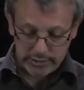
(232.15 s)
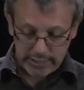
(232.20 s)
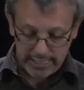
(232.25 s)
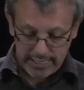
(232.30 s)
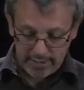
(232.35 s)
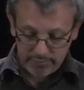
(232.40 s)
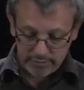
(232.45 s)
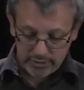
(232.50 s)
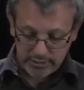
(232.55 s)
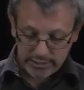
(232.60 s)
I
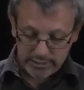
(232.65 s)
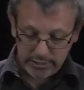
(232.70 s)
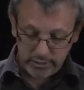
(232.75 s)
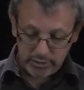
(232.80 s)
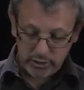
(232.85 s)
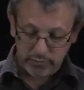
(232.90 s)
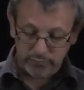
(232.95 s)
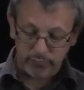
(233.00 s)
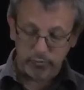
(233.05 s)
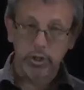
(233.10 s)
have a
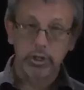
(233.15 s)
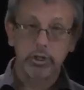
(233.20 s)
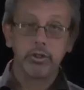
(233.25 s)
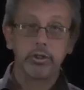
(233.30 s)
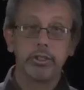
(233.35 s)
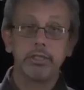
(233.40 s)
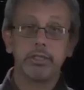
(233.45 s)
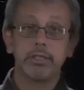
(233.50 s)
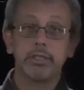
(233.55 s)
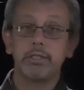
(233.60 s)
series of vertical
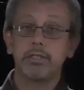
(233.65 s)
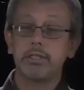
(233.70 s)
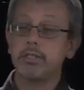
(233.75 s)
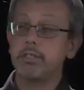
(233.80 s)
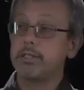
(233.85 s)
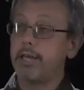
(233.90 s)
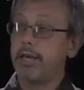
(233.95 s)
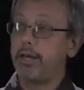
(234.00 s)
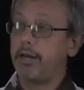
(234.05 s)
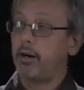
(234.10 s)

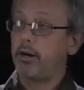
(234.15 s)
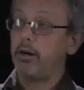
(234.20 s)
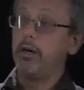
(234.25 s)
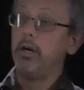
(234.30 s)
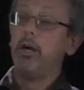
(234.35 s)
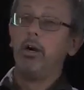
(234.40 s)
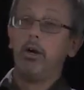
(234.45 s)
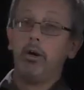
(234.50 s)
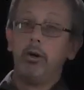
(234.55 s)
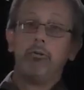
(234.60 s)
distances that are
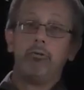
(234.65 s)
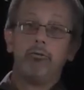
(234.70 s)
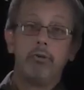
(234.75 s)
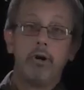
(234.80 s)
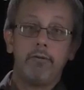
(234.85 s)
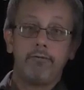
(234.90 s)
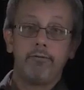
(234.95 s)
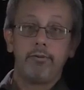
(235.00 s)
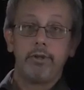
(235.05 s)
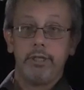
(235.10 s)

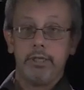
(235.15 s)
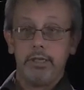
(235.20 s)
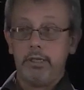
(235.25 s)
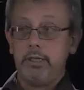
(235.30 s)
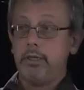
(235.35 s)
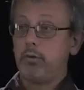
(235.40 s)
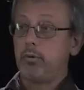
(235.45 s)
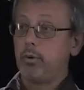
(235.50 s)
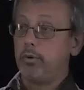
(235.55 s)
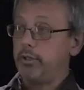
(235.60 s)
roughly
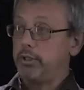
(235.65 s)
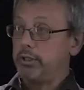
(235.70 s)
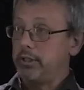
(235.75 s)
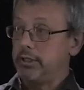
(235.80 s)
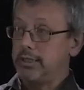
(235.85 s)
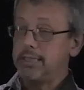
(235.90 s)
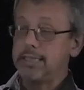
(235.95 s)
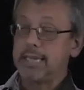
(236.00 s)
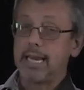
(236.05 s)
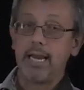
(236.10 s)
equivalent to the
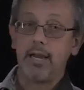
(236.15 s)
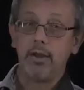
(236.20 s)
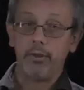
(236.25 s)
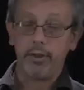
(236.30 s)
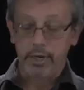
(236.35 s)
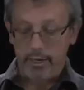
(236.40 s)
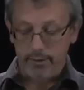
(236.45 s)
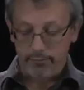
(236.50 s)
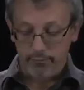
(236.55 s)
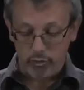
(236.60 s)
scale
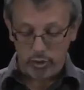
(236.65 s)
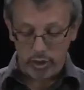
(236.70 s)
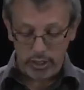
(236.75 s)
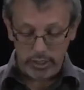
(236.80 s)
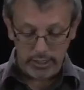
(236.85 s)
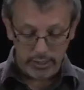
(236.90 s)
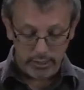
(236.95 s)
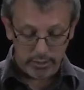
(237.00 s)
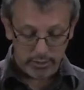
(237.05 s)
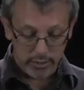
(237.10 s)
that I've drawn
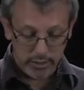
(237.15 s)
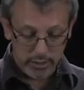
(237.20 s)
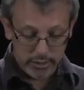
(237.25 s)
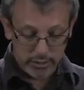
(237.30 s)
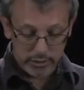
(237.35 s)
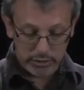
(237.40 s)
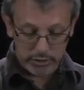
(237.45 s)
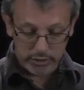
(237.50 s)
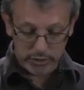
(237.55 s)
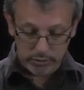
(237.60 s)
here
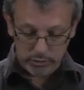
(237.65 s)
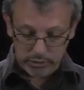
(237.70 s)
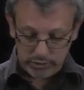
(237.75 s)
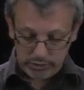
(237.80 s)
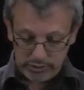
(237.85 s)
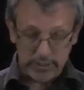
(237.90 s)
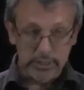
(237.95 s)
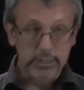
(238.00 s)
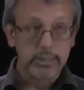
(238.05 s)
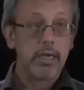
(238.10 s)
to use as
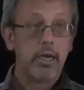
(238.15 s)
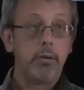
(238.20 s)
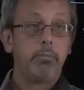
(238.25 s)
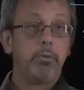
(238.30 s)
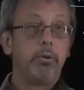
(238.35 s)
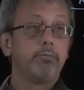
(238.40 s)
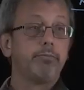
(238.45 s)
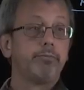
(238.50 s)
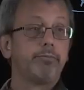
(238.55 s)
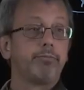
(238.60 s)
an
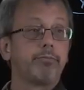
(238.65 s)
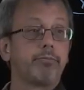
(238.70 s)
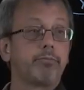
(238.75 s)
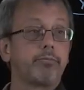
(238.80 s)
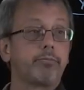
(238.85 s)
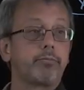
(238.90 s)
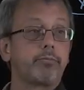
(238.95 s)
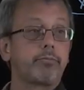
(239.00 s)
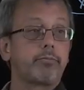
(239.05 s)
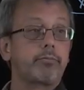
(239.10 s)
example.
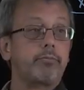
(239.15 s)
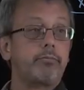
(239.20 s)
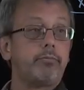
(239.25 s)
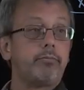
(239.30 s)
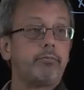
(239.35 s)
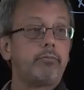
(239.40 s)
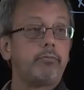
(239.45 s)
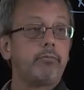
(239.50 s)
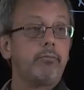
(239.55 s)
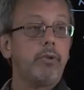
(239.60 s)

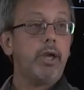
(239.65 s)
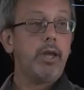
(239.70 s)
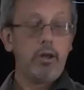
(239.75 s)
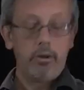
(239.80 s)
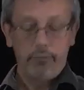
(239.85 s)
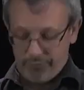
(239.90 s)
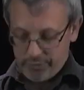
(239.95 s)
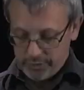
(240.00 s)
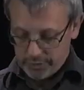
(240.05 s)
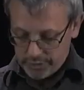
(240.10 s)
And I'll
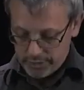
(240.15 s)
fill